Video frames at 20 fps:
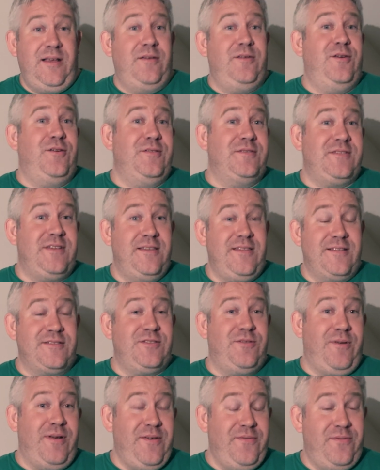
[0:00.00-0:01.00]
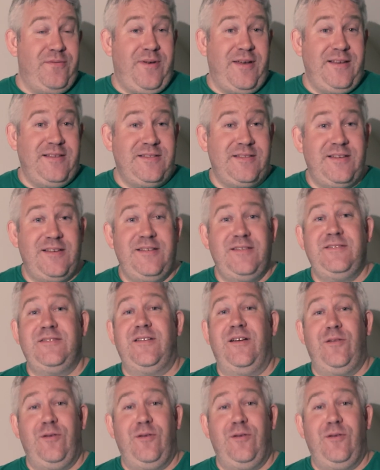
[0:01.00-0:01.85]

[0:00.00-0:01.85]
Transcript: Now you could say that's great for ratings.